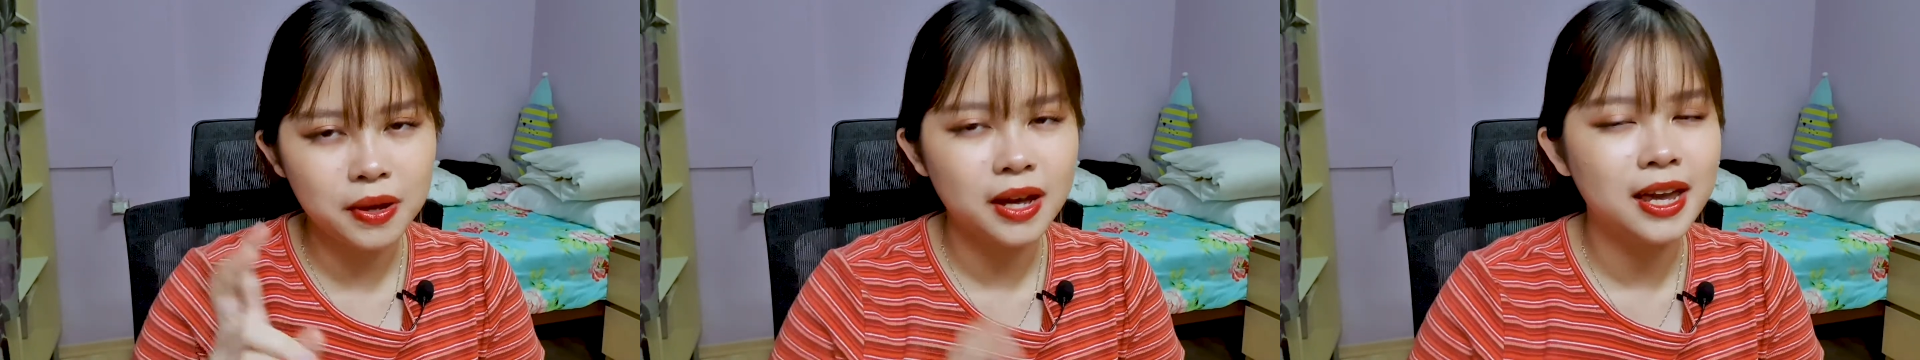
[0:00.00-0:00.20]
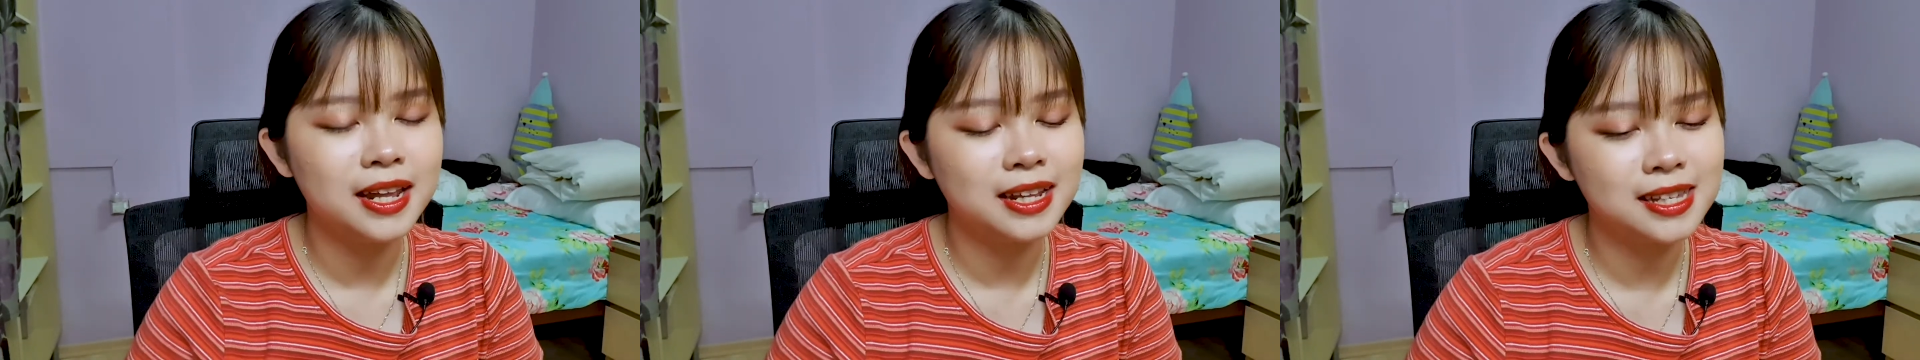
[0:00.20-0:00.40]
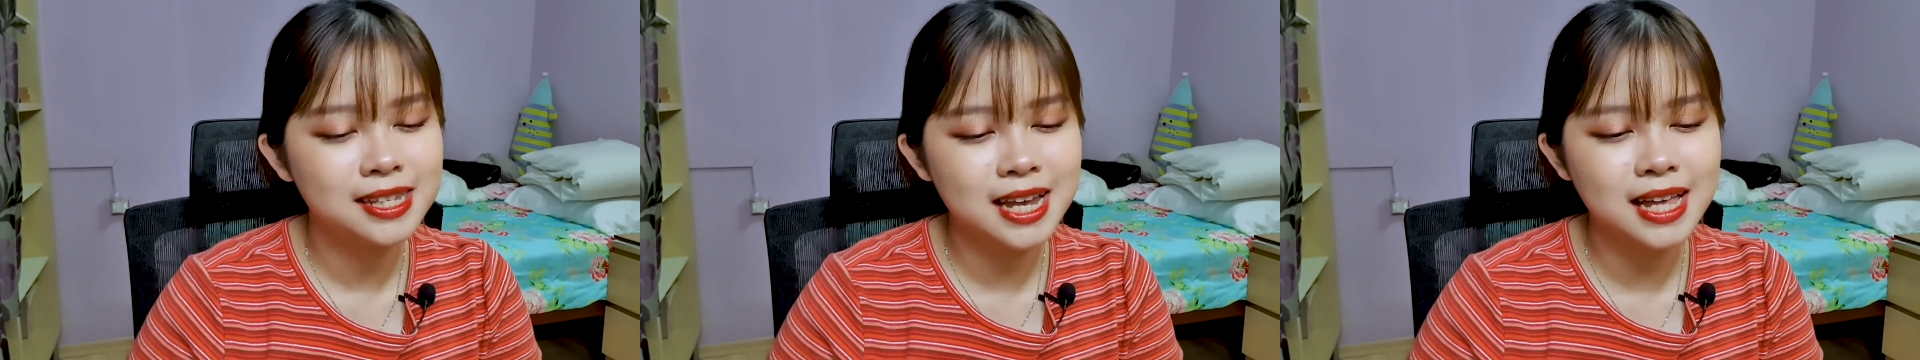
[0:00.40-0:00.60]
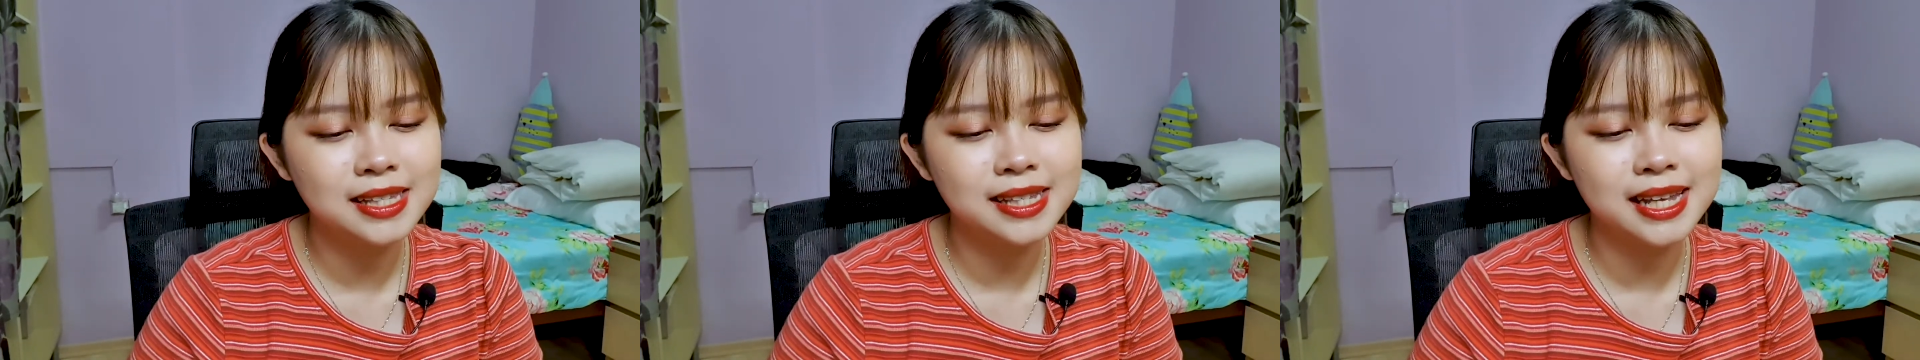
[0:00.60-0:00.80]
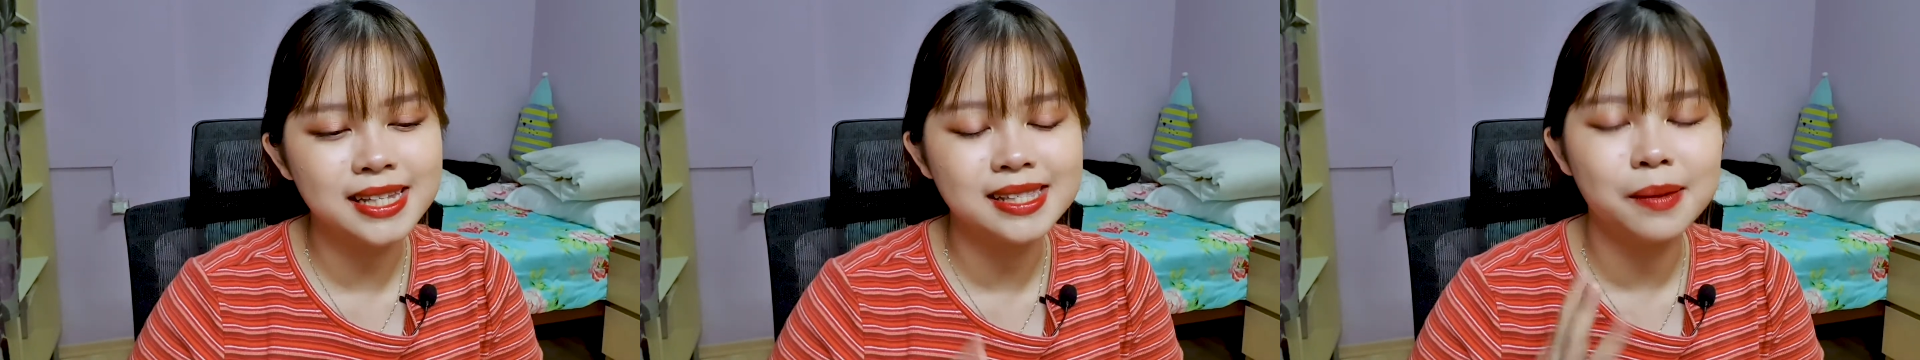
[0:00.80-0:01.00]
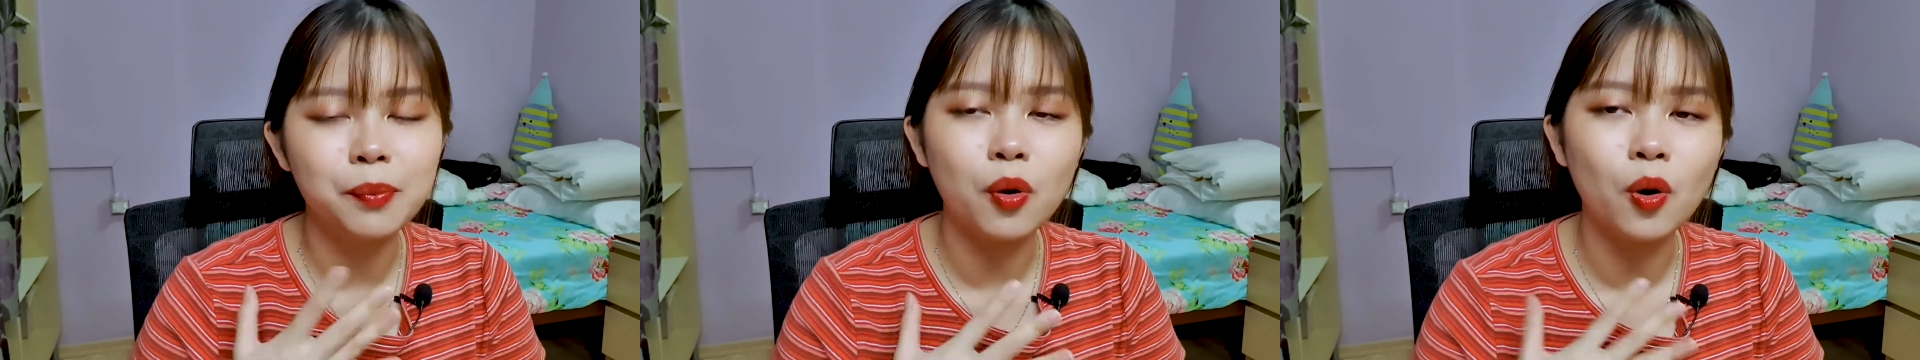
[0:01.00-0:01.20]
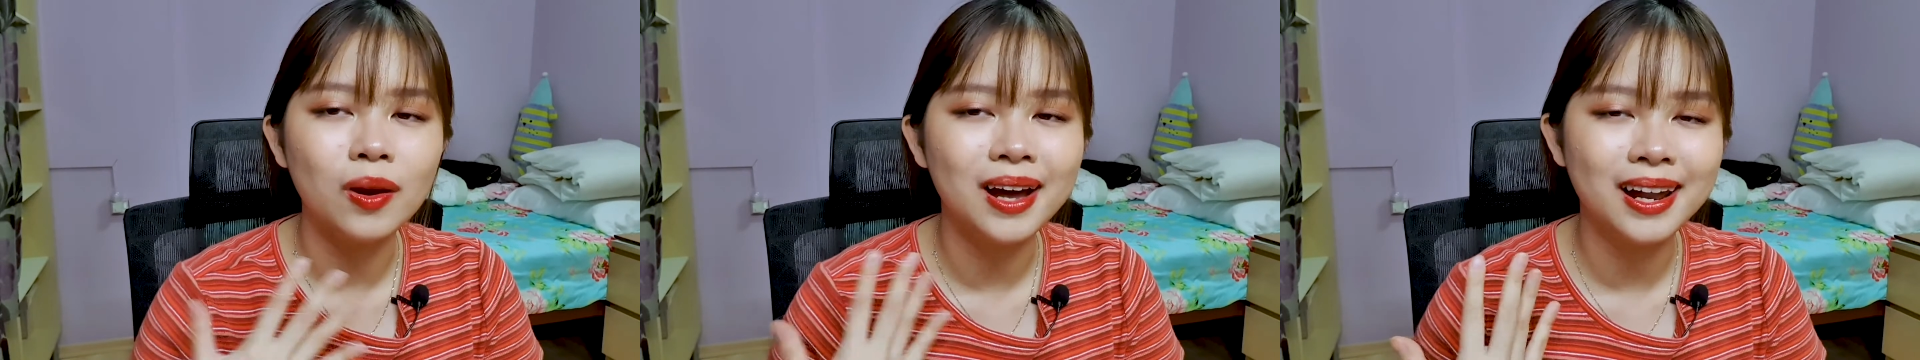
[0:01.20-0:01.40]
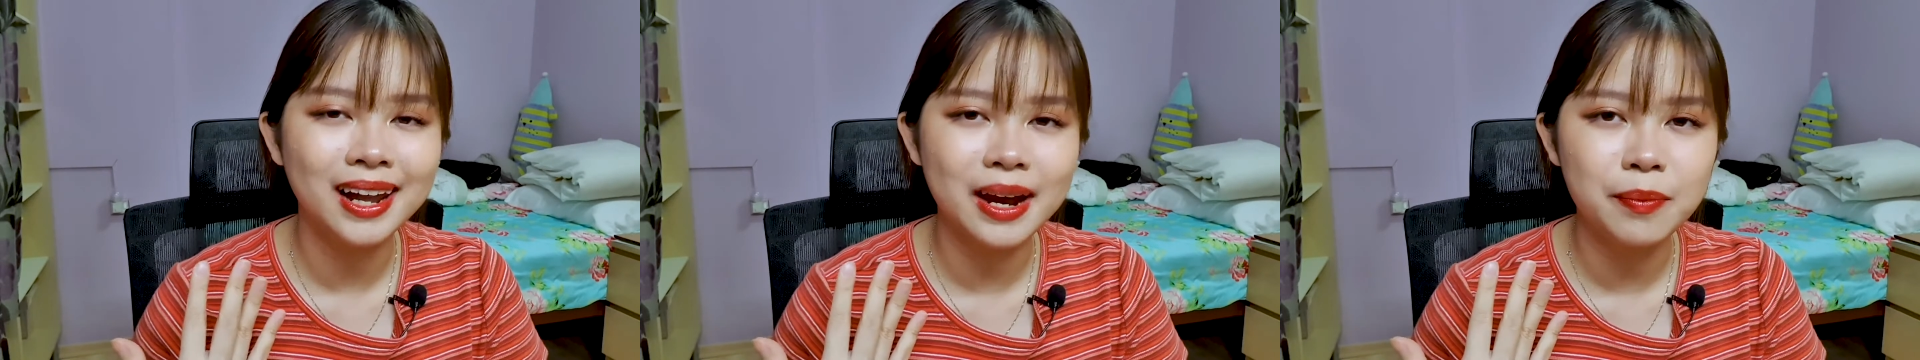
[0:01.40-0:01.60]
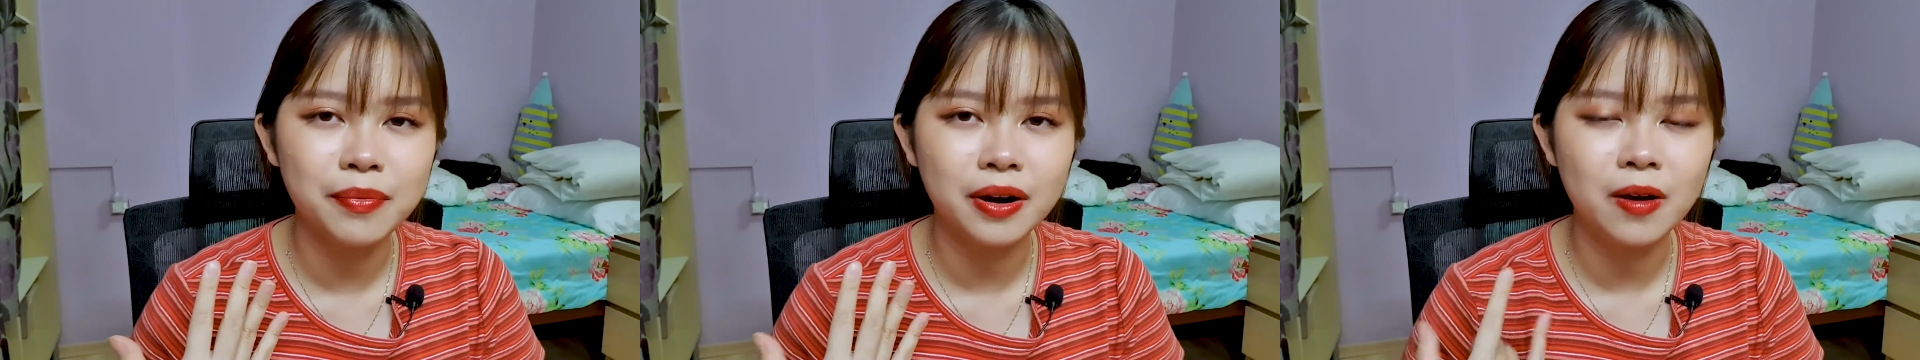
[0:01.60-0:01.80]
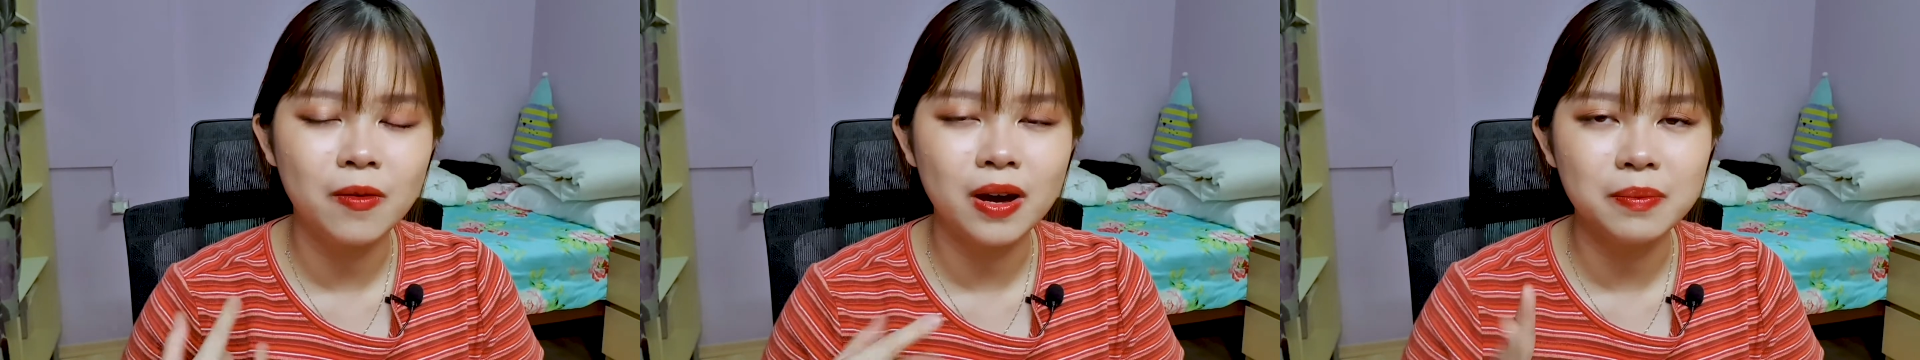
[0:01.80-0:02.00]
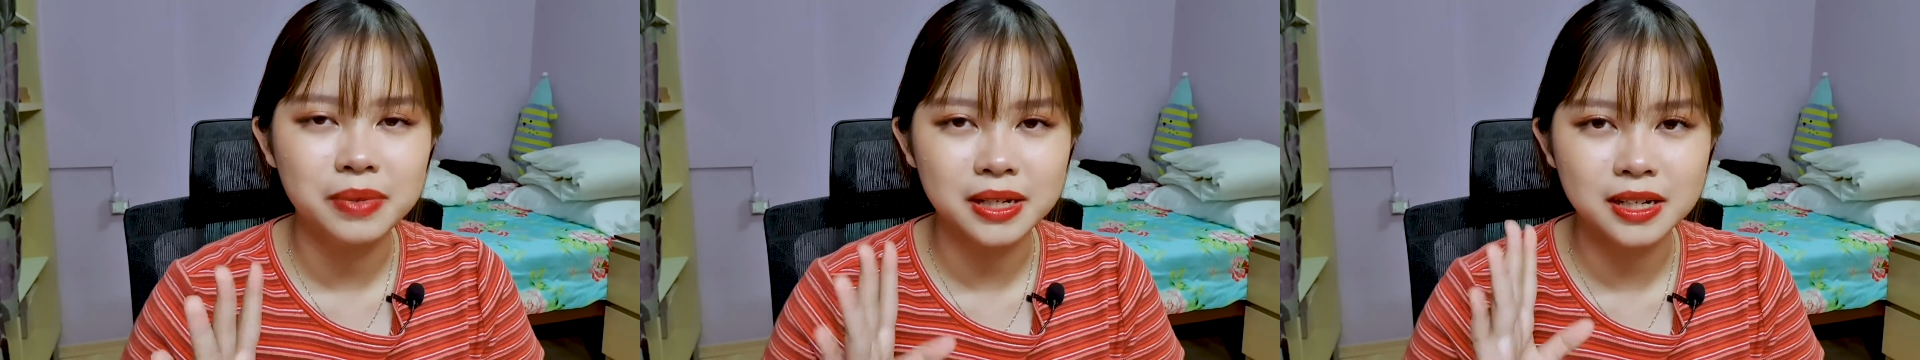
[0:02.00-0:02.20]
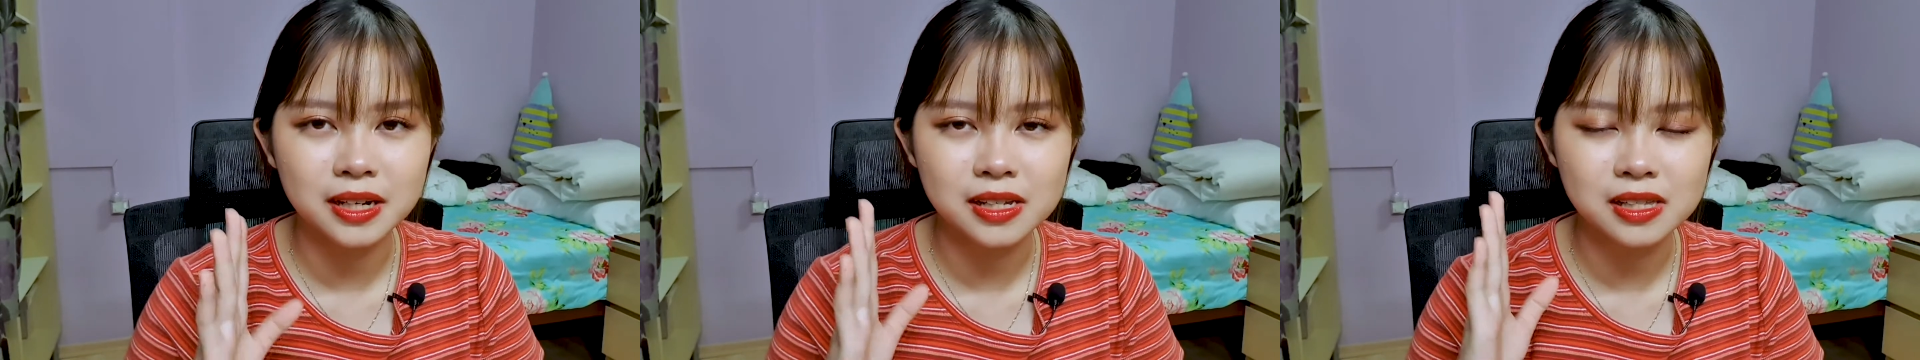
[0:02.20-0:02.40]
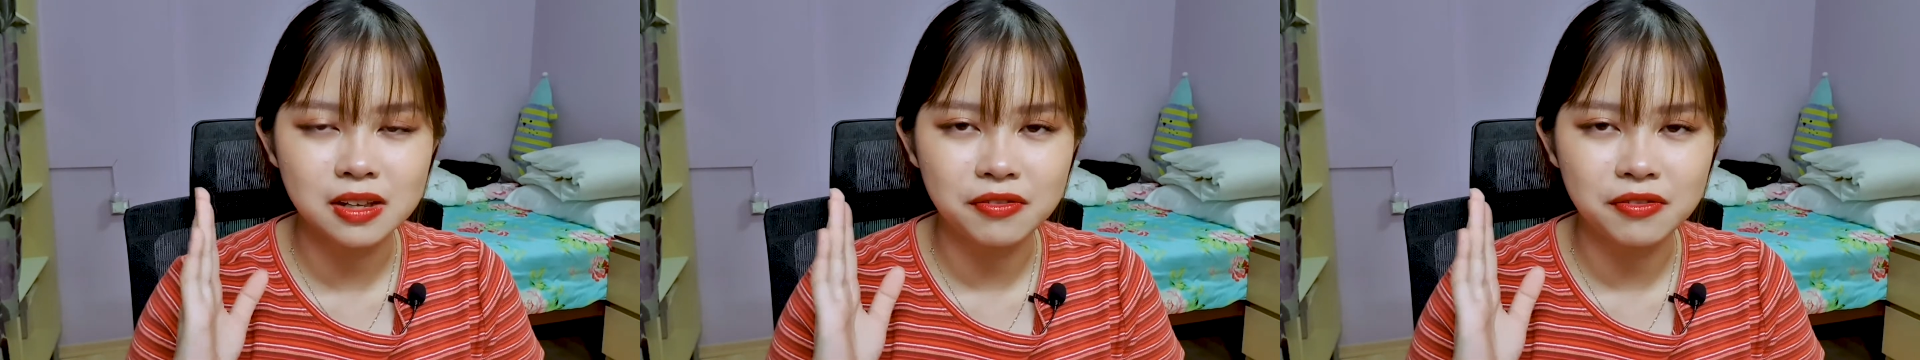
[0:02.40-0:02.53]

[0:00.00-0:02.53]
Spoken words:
in a sense is the Polar Light Brown one, because